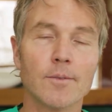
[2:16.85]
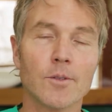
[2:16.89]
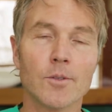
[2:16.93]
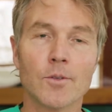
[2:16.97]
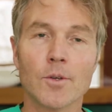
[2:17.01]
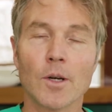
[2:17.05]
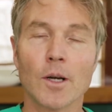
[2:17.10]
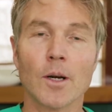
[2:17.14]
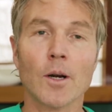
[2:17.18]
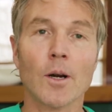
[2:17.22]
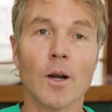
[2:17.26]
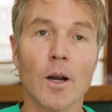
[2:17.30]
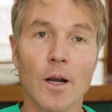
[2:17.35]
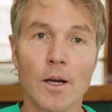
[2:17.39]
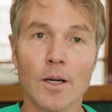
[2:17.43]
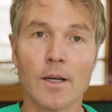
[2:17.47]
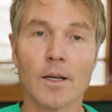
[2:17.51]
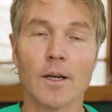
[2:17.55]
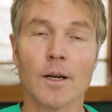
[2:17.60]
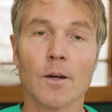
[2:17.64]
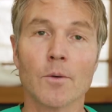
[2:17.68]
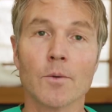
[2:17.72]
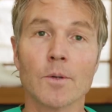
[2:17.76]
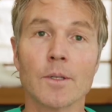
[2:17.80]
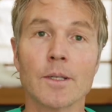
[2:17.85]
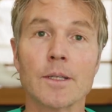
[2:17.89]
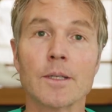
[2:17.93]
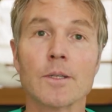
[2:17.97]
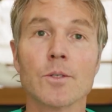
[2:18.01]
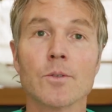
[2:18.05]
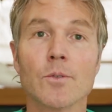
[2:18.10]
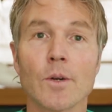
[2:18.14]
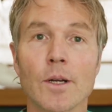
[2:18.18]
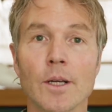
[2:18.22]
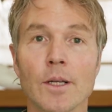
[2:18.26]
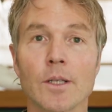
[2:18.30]
trigger a really
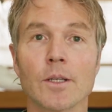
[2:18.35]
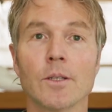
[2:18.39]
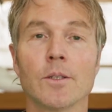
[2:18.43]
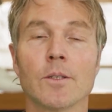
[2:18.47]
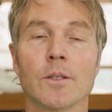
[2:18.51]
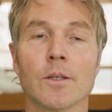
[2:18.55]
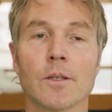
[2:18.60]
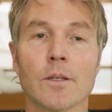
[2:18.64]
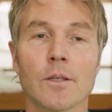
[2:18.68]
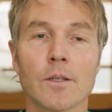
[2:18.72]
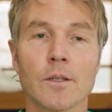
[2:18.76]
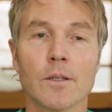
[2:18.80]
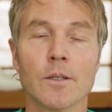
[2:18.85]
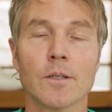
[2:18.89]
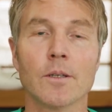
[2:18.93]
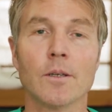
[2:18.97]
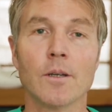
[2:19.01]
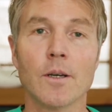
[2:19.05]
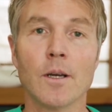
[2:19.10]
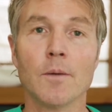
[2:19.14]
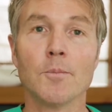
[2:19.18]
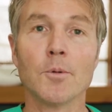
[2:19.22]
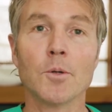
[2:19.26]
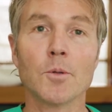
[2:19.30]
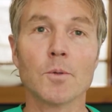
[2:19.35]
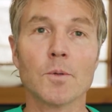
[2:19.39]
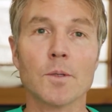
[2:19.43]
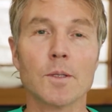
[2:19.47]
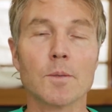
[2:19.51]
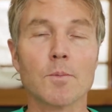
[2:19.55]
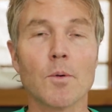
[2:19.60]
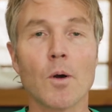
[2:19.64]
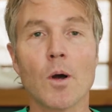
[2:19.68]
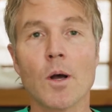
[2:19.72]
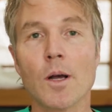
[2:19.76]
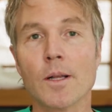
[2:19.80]
strange immune
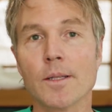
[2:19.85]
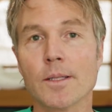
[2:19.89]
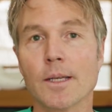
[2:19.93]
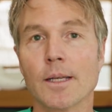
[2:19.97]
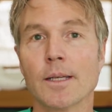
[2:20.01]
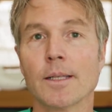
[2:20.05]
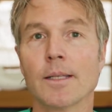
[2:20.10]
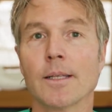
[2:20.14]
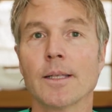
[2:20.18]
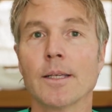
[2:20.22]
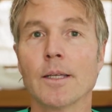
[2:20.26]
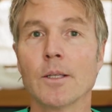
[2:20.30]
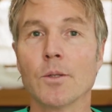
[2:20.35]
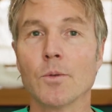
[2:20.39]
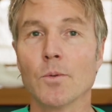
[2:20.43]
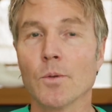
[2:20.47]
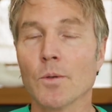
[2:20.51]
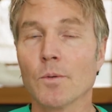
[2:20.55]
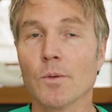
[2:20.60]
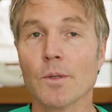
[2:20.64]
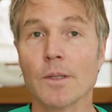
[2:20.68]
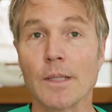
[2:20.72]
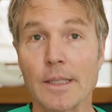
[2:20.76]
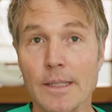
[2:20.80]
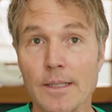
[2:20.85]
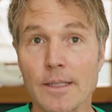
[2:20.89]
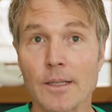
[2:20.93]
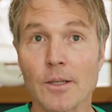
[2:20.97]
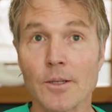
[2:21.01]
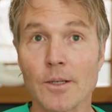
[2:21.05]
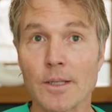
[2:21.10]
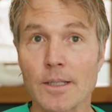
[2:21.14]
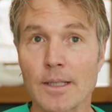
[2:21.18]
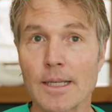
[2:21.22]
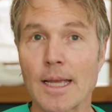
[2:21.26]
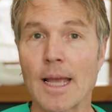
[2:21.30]
response. It can lead to a really
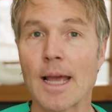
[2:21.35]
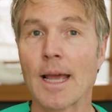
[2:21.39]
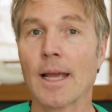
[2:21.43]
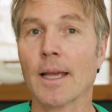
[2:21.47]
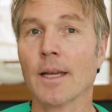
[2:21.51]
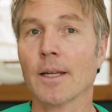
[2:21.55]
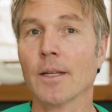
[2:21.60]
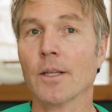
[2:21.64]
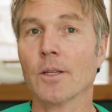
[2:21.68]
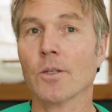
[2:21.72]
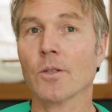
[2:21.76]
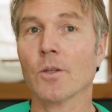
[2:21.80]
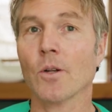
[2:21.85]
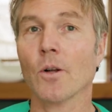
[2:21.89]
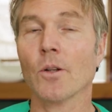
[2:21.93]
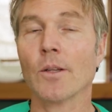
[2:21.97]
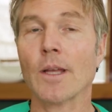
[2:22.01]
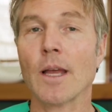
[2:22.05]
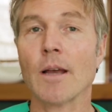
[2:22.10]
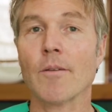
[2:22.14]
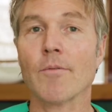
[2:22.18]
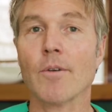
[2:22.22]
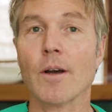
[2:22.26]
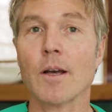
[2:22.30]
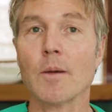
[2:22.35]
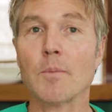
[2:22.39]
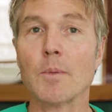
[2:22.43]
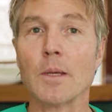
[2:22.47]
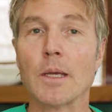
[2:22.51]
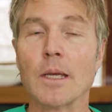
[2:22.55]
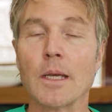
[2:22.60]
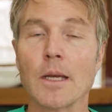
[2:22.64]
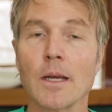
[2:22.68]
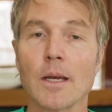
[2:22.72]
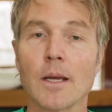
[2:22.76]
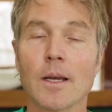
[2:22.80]
serious cat condition called
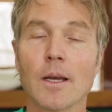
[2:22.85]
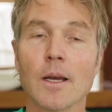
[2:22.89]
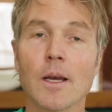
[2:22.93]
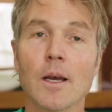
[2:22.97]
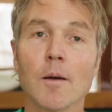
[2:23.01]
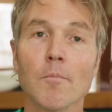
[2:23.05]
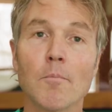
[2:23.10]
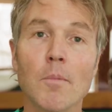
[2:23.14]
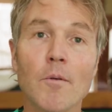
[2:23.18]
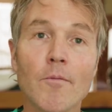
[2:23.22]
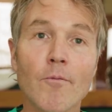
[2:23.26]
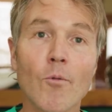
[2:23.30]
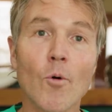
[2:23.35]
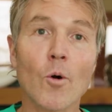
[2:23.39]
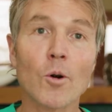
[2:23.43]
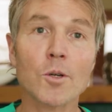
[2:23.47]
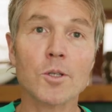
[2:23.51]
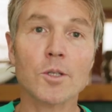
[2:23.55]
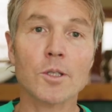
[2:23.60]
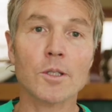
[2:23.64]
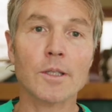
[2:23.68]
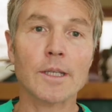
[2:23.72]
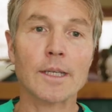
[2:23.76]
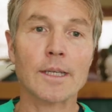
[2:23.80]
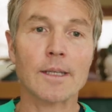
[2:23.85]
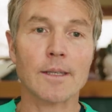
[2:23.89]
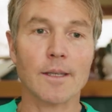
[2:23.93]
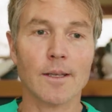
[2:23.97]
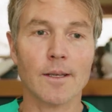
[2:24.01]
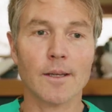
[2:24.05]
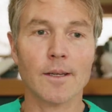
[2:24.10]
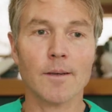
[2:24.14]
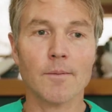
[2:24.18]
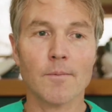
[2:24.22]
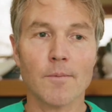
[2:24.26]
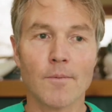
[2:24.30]
FIV. But fortunately,
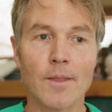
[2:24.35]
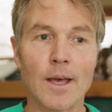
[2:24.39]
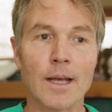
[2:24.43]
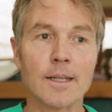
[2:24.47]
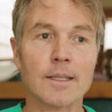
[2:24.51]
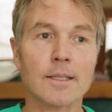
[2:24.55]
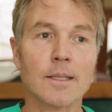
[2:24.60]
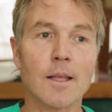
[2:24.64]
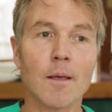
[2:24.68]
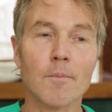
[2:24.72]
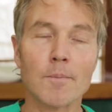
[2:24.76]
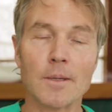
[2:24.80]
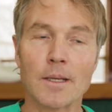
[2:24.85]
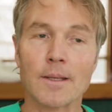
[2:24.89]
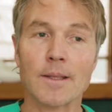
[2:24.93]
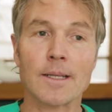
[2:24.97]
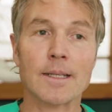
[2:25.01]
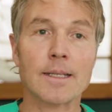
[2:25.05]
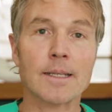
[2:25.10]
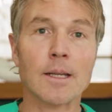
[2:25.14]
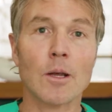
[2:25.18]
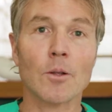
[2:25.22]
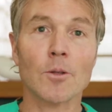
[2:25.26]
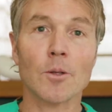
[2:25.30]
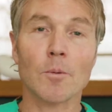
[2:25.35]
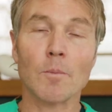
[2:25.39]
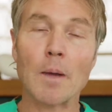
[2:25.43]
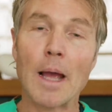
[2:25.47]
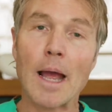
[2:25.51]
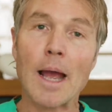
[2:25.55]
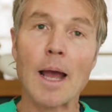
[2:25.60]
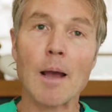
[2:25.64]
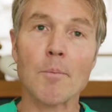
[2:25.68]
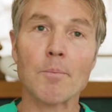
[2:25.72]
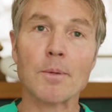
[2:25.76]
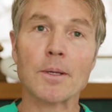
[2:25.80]
that's something that seldom
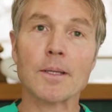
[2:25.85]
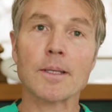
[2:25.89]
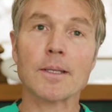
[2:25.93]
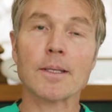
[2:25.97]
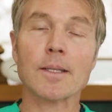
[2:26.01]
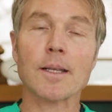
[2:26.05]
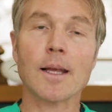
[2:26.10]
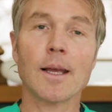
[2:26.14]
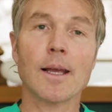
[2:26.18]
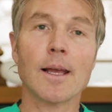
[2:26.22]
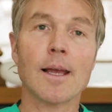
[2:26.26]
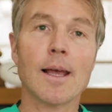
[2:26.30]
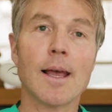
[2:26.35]
happens.